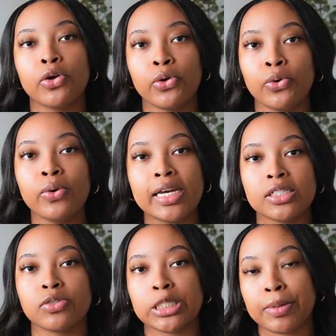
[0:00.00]
who
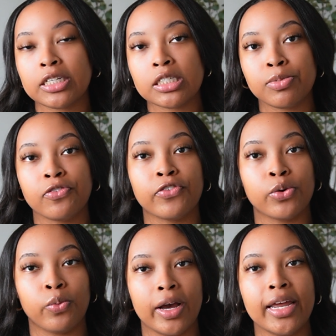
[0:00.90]
is responsible for
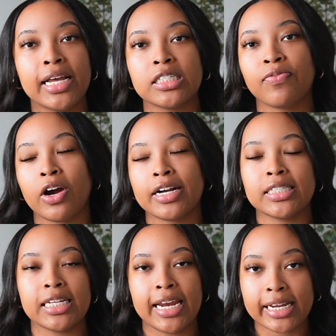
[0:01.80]
what as far as
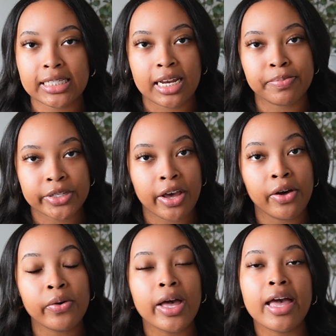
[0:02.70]
the next steps
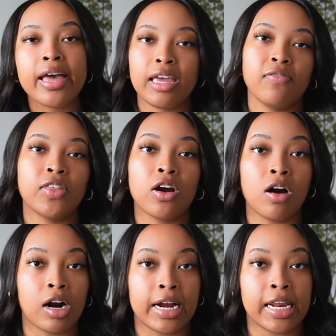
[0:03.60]
go, if there
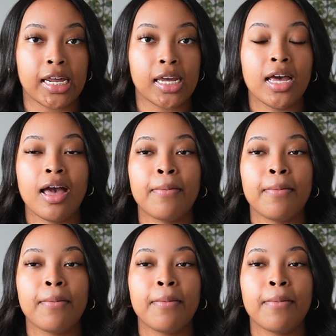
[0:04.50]
are any.